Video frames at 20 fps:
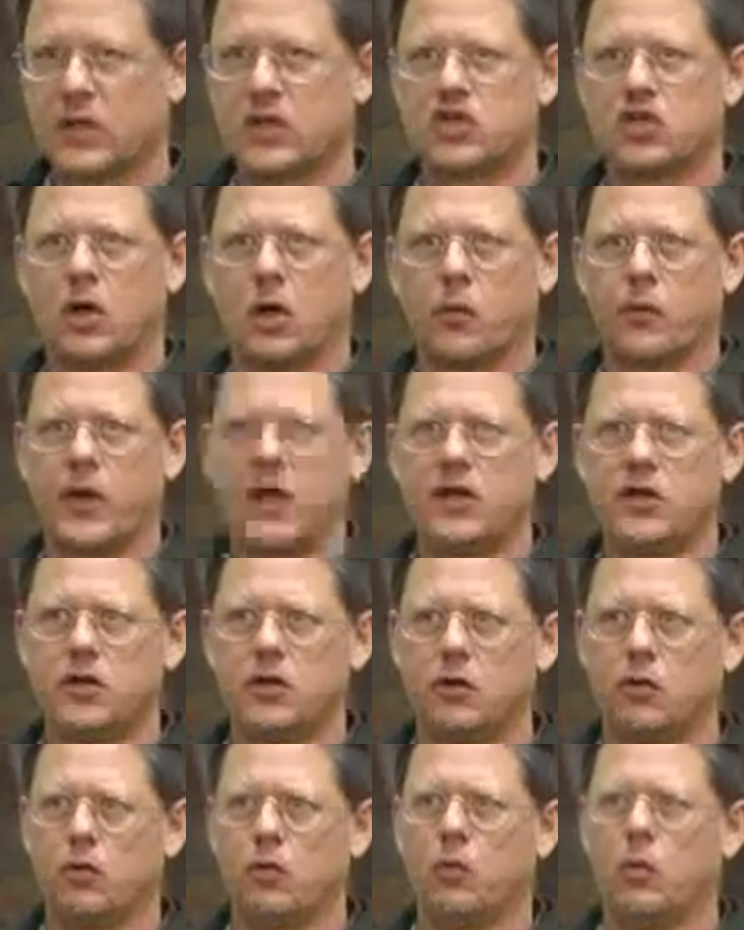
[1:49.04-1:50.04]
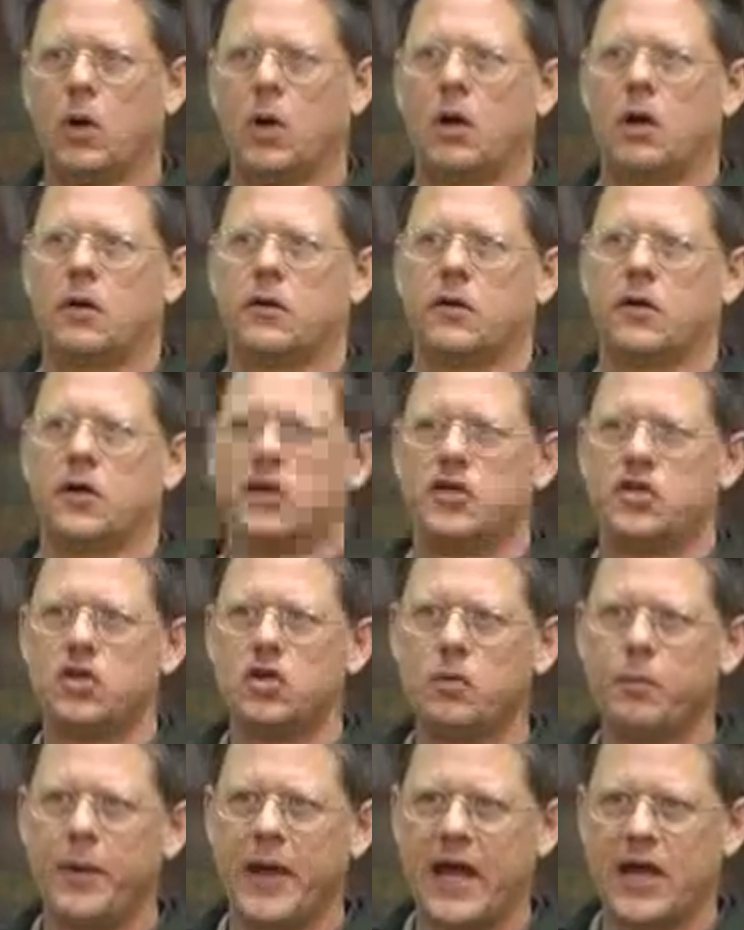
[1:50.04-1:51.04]
so I'll read you uh,
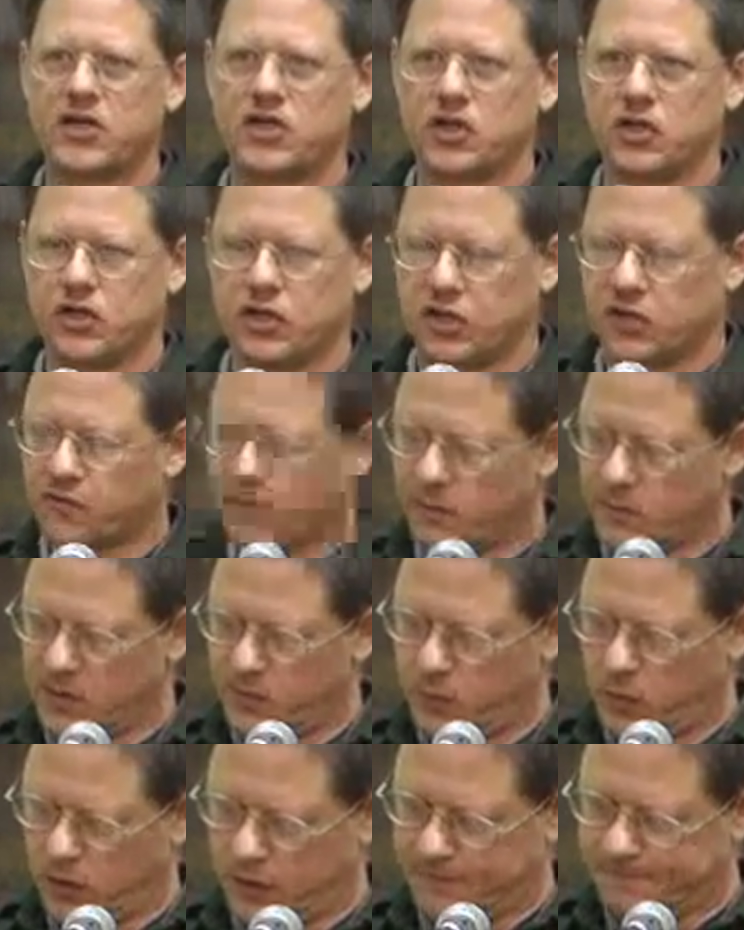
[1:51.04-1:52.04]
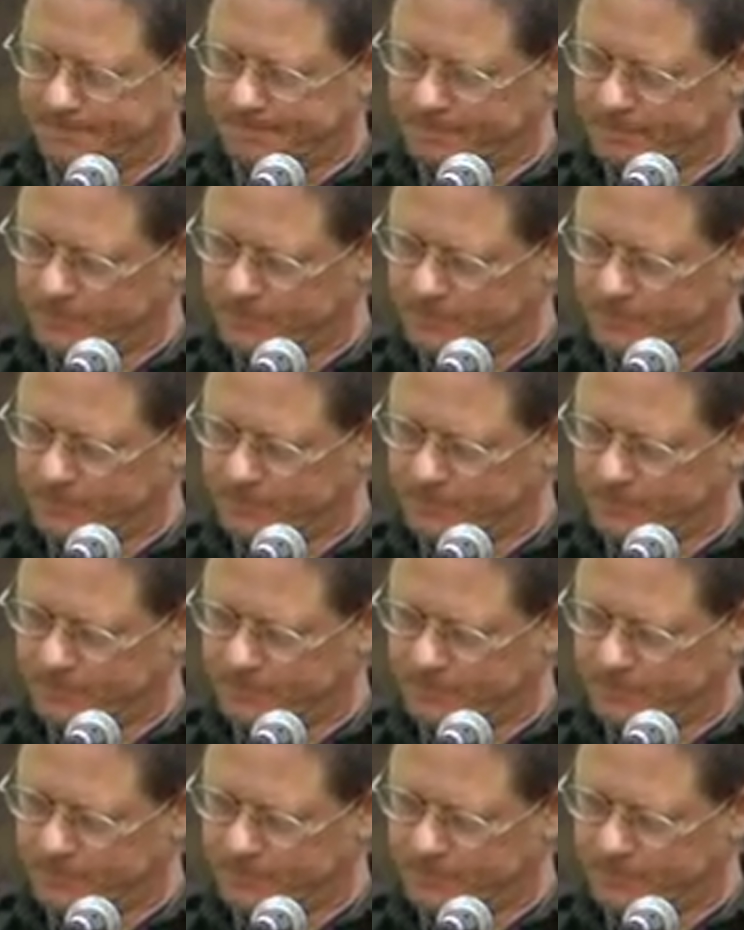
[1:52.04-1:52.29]
two passages from the book.